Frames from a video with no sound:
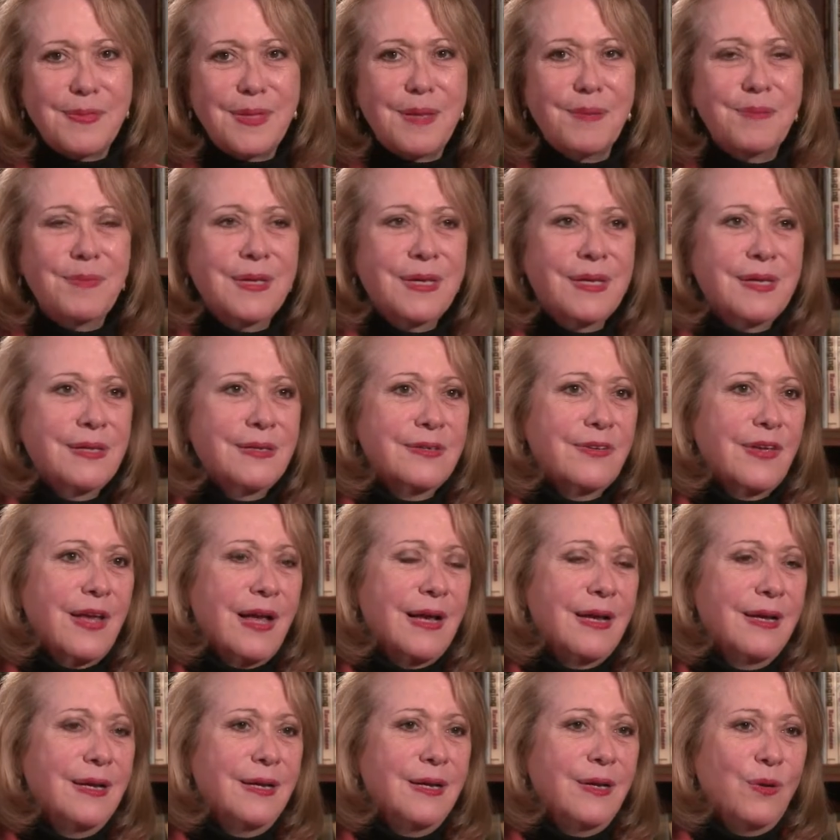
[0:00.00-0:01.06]
because
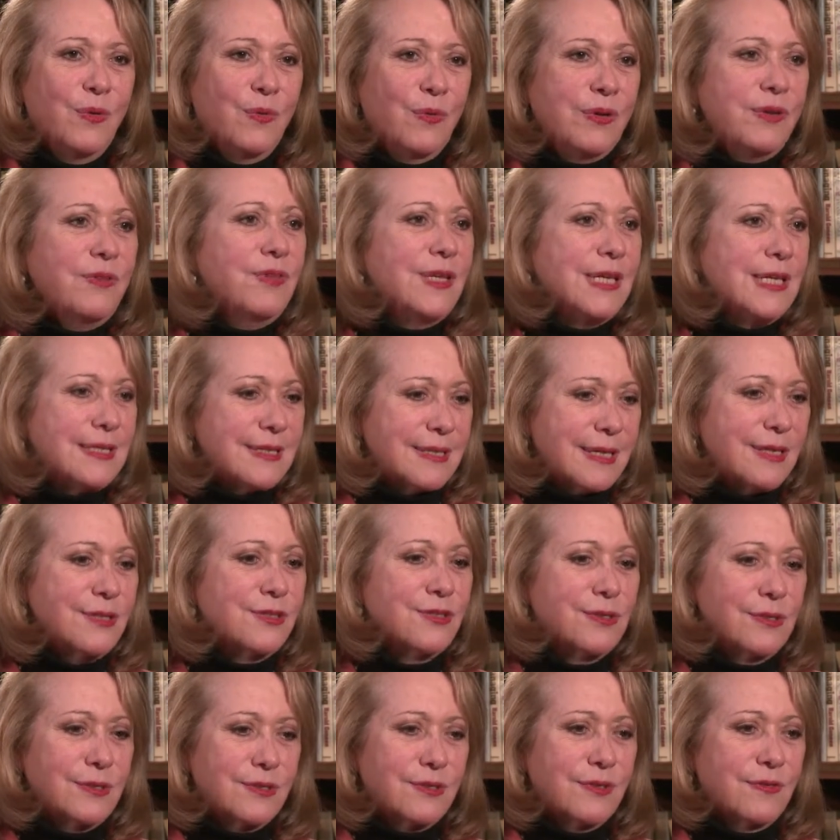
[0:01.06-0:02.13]
one of the
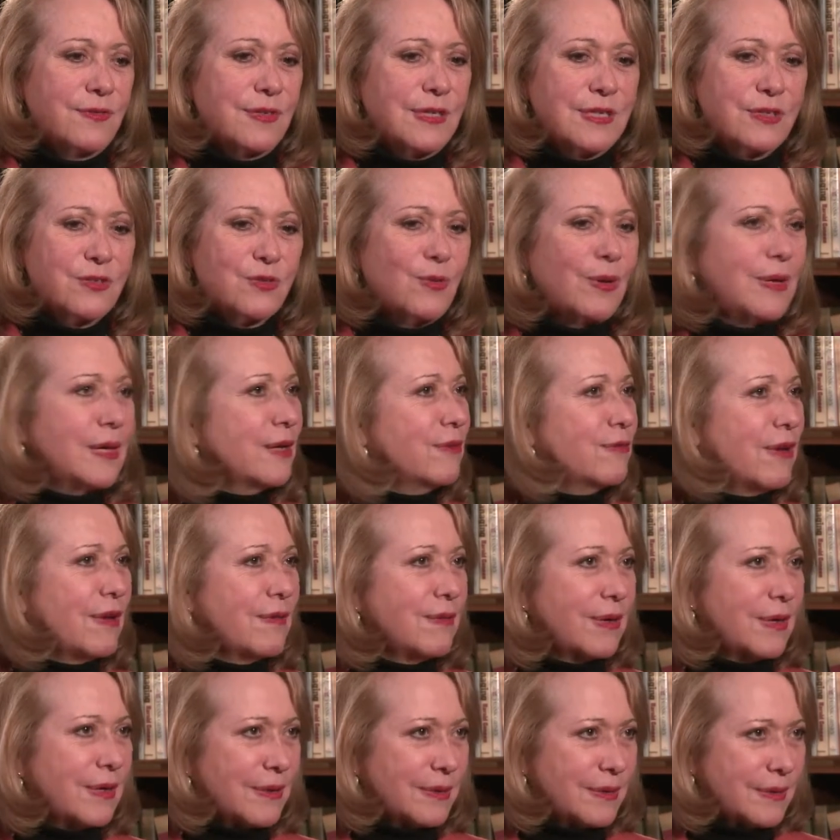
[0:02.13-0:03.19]
essentials of the Escuela
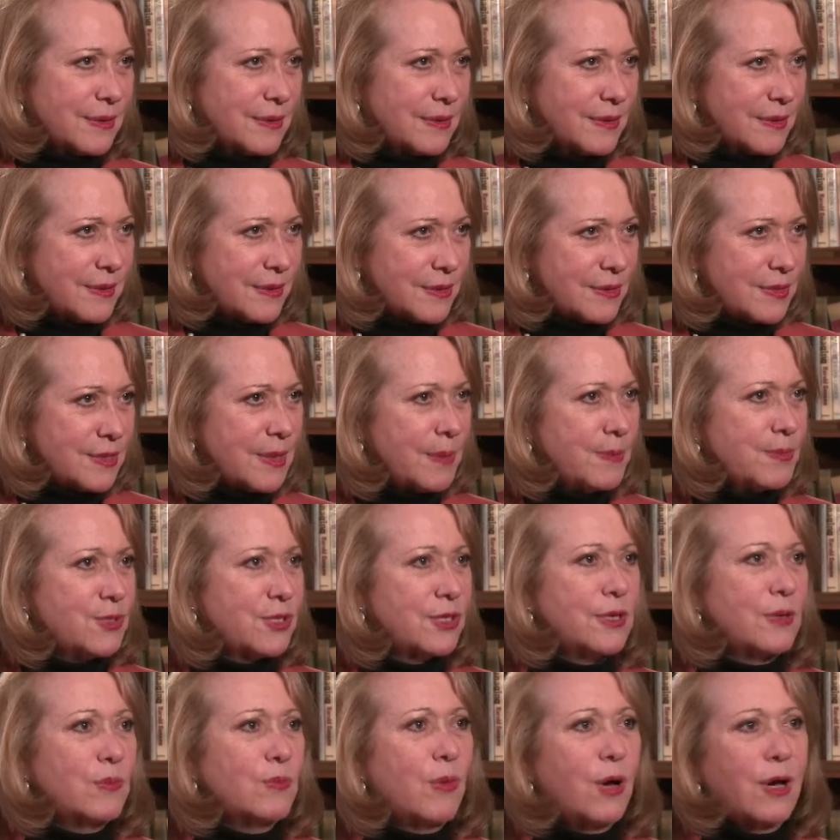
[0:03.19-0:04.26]
Nueva conception
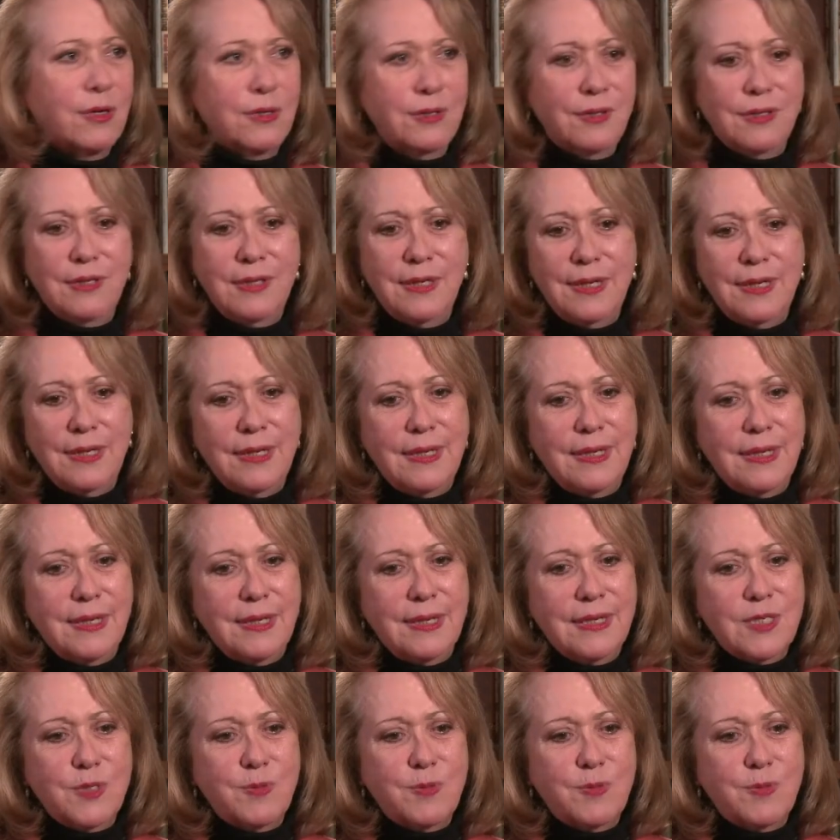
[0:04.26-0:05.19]
and model is